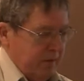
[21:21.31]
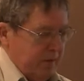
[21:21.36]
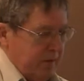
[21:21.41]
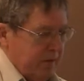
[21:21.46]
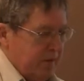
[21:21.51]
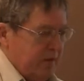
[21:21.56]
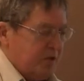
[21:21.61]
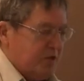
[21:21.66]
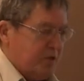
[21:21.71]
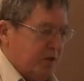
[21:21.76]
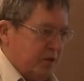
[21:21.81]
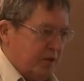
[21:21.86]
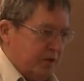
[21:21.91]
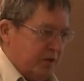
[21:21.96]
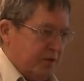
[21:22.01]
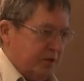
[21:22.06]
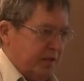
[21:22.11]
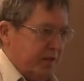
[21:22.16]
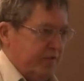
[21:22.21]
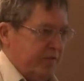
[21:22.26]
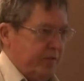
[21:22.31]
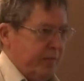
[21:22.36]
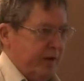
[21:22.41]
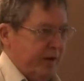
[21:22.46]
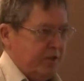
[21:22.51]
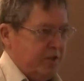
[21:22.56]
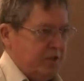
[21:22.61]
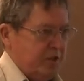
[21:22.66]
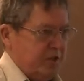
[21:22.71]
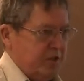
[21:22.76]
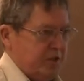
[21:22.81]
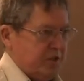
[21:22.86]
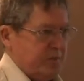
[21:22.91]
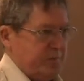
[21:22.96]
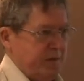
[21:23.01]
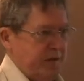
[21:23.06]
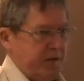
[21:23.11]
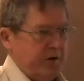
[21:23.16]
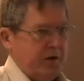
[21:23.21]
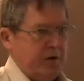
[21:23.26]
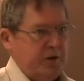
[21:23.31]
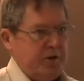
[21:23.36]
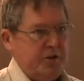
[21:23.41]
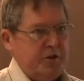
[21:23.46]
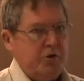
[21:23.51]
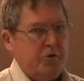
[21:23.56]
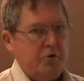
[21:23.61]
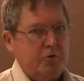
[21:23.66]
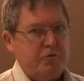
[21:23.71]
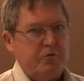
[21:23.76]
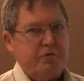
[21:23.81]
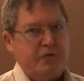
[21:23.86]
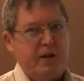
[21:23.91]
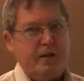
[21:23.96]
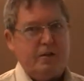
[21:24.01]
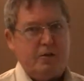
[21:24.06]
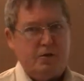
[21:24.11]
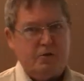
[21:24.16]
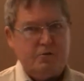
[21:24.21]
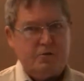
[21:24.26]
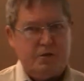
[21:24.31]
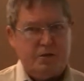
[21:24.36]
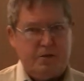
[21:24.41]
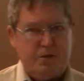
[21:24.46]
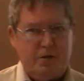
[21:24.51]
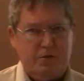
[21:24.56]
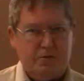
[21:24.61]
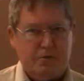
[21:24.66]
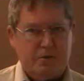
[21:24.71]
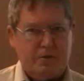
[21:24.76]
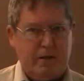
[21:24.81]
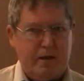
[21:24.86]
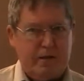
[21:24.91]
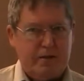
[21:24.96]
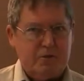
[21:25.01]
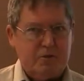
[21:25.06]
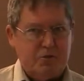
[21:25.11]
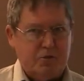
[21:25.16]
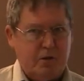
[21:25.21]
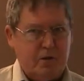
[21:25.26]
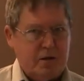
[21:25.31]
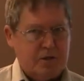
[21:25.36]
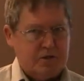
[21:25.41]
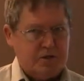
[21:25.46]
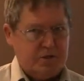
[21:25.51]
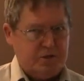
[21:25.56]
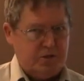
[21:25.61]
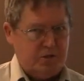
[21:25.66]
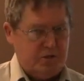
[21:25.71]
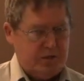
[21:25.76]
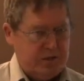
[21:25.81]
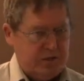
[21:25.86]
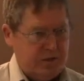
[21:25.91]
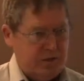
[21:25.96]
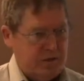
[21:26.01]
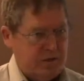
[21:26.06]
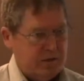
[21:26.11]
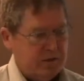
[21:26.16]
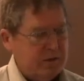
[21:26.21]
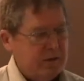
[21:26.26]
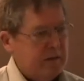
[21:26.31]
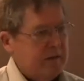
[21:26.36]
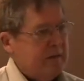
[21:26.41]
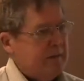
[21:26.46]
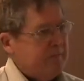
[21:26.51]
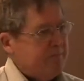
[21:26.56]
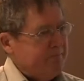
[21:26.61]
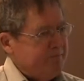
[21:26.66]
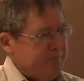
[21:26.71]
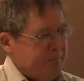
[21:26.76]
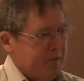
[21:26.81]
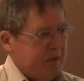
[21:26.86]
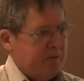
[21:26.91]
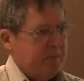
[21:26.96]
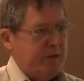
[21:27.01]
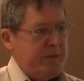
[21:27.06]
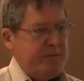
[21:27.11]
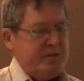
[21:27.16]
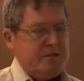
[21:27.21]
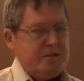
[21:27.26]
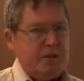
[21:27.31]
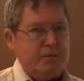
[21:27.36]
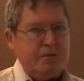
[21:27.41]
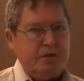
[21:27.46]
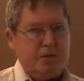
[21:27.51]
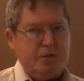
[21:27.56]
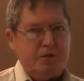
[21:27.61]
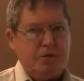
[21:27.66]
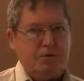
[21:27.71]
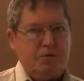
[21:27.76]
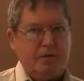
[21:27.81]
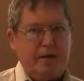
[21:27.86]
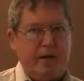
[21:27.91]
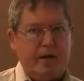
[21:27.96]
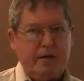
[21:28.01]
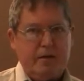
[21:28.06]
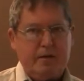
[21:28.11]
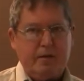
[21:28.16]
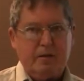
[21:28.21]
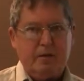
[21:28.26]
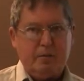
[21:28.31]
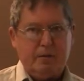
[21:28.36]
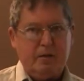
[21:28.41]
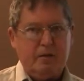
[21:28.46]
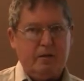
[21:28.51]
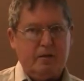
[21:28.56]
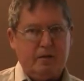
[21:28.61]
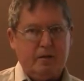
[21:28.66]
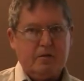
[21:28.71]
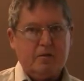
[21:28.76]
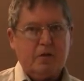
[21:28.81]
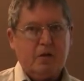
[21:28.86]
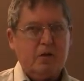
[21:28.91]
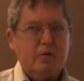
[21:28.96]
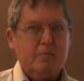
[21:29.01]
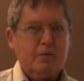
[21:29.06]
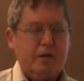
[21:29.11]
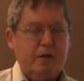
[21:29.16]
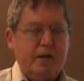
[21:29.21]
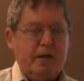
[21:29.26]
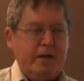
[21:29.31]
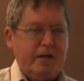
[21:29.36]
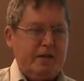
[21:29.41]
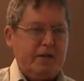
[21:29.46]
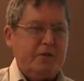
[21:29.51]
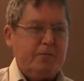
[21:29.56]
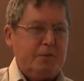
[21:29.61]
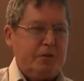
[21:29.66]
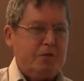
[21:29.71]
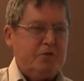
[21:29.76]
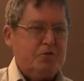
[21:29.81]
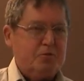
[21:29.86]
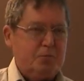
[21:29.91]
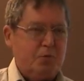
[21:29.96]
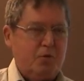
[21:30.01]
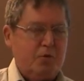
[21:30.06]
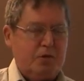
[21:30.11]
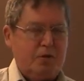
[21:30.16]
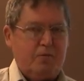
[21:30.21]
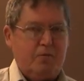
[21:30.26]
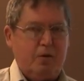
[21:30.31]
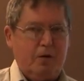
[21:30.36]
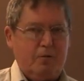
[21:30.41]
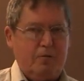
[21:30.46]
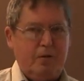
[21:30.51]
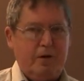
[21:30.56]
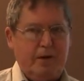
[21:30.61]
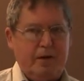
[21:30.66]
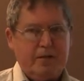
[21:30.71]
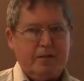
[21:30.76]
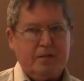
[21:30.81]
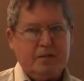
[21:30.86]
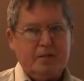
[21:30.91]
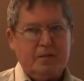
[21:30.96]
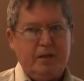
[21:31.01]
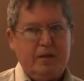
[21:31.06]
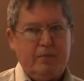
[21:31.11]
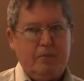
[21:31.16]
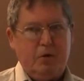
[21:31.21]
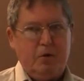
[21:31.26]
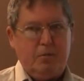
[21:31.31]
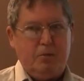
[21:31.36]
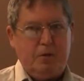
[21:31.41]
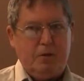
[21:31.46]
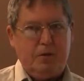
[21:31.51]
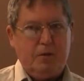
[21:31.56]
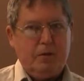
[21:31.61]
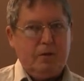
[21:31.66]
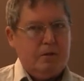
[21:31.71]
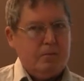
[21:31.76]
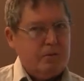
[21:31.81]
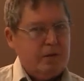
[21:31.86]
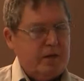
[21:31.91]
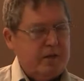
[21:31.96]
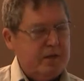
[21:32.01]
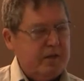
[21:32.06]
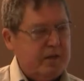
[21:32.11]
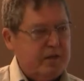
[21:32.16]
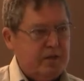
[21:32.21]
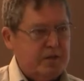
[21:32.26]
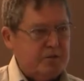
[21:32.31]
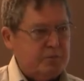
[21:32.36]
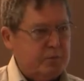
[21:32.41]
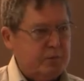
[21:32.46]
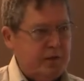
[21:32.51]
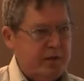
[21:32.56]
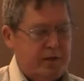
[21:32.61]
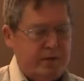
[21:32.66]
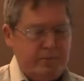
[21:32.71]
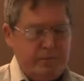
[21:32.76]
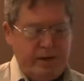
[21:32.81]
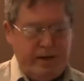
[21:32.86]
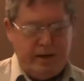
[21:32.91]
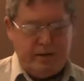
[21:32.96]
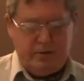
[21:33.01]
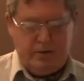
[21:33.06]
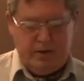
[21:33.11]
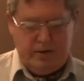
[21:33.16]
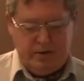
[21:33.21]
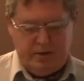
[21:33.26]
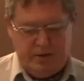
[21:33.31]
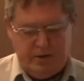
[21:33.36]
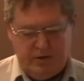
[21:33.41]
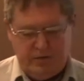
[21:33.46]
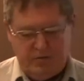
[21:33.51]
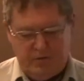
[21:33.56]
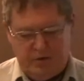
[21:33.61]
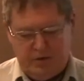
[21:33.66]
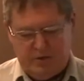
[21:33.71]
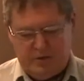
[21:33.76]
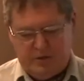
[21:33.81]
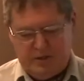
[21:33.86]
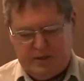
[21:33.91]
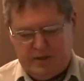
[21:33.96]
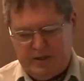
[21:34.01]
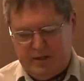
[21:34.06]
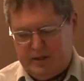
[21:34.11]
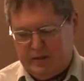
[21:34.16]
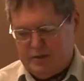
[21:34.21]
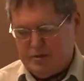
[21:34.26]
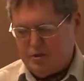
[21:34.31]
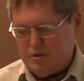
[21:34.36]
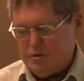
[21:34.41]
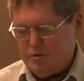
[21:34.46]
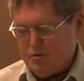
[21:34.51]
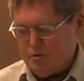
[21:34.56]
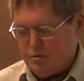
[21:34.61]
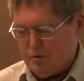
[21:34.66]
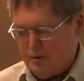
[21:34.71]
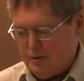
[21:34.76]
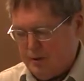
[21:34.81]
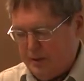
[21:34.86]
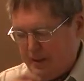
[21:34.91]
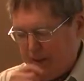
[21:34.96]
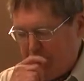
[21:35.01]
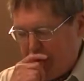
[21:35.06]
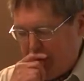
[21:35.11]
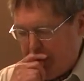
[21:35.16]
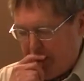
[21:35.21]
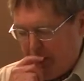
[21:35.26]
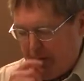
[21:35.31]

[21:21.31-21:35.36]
and there's all this stuff about Jesus being our yoke fellow, you know, with like two oxen going along. There may be something to that. The term, it can be used more than one way at the same moment. But I think there's plenty of background here for understanding the suzerainty